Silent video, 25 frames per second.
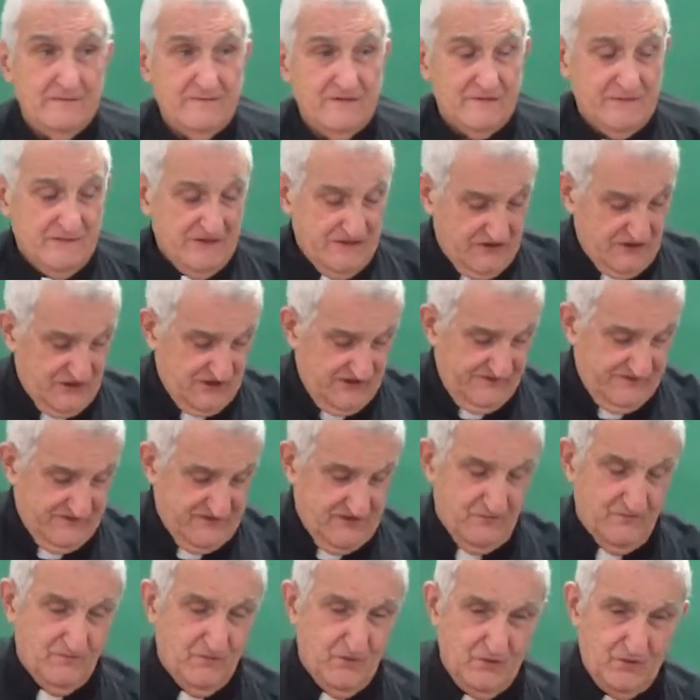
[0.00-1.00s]
Maybe she has
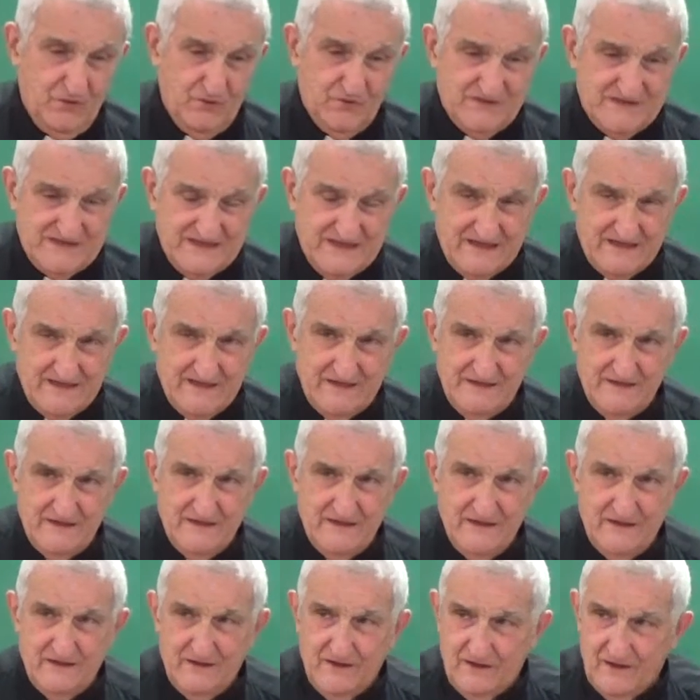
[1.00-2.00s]
some book to sell.
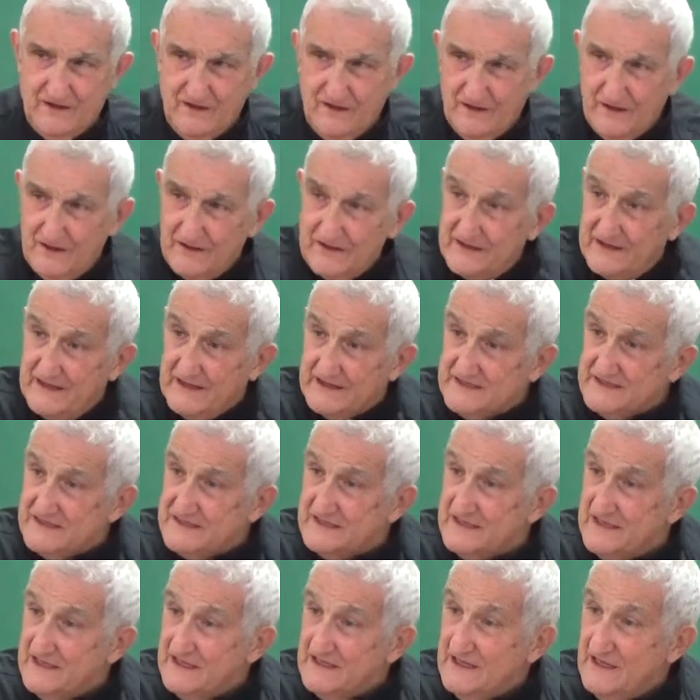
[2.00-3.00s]

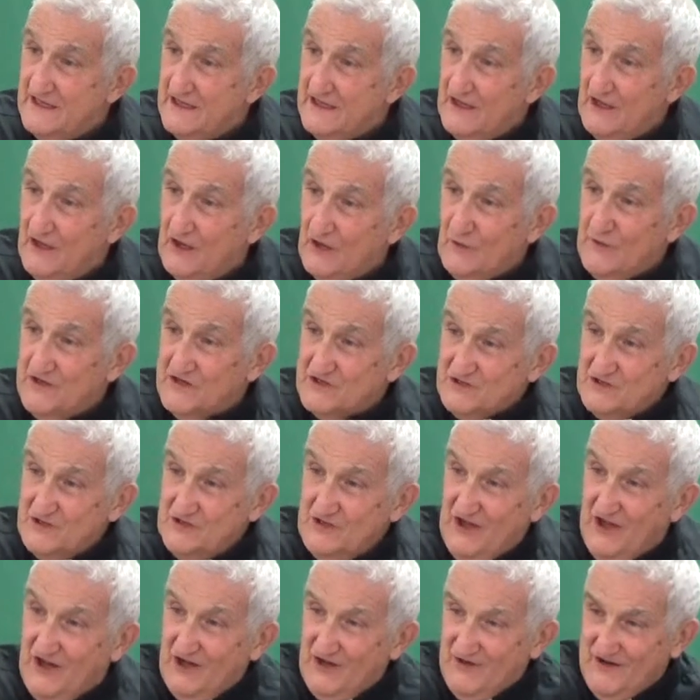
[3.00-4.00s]
Yes? Question?
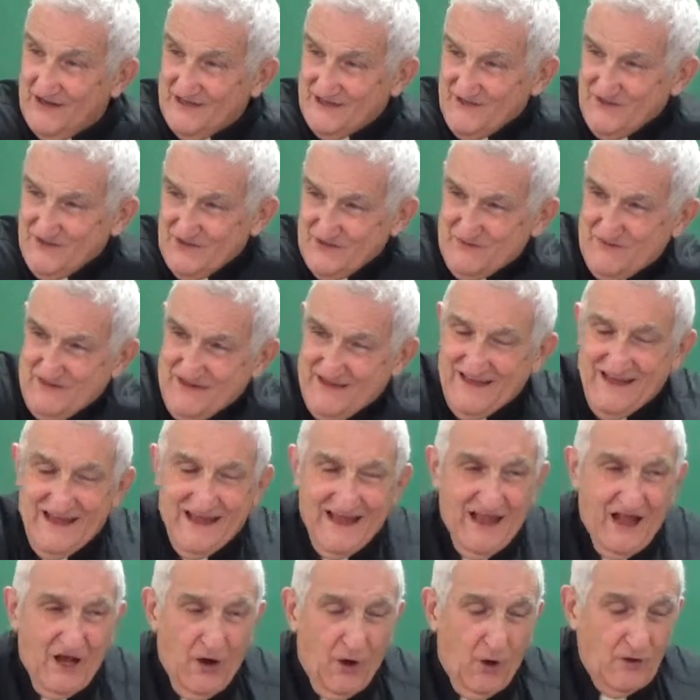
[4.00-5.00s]
Oh, excuse me.
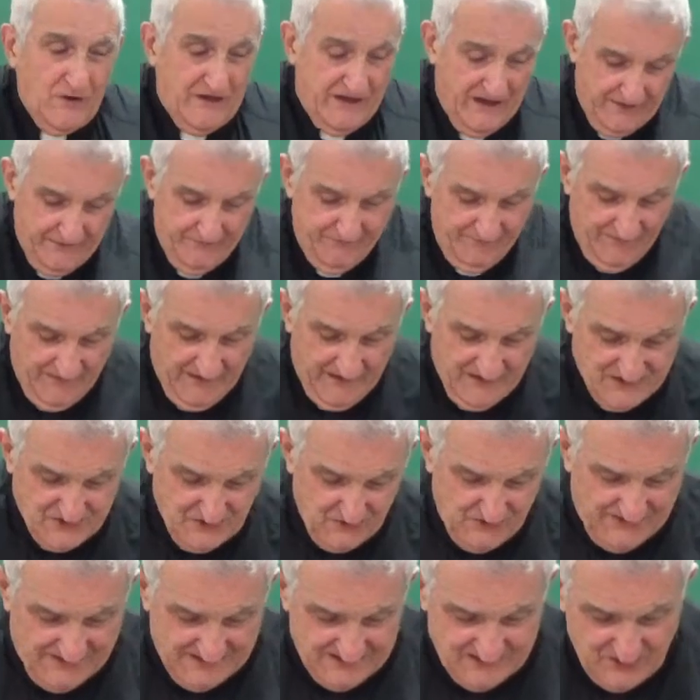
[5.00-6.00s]
Okay, so
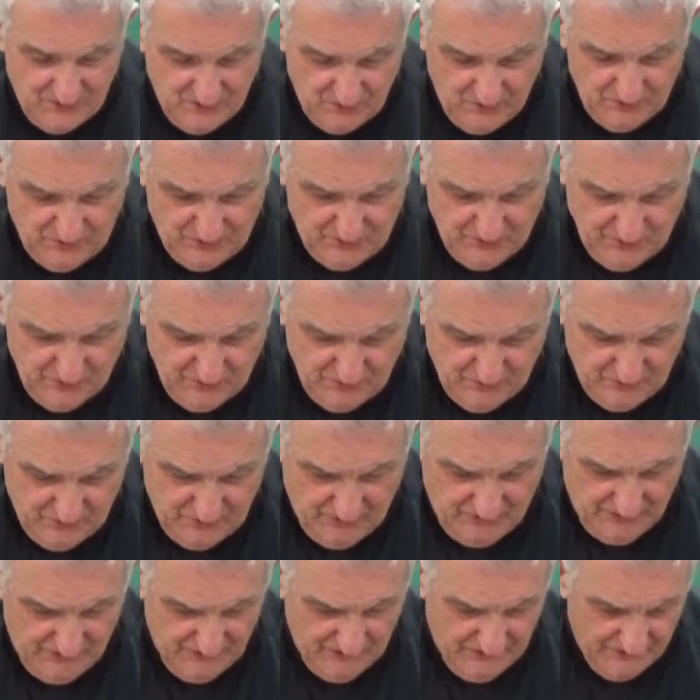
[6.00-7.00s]
let's go
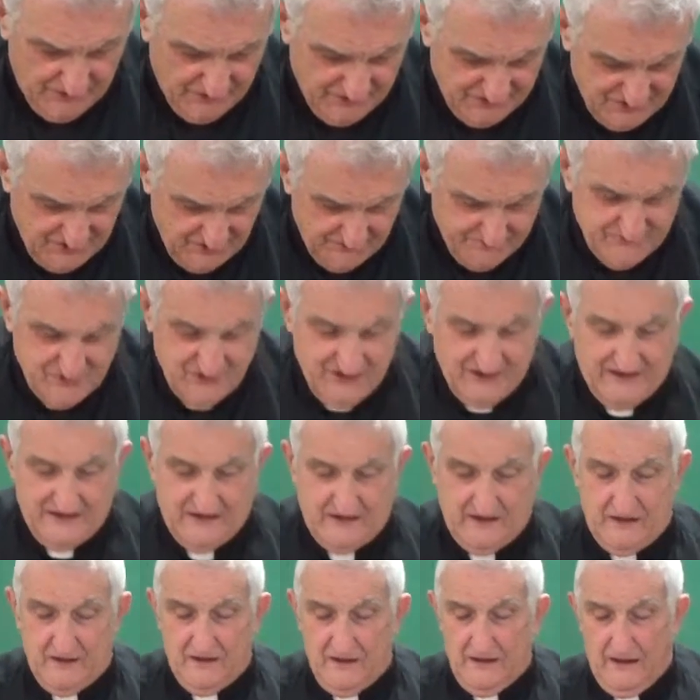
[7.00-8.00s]
to the subject.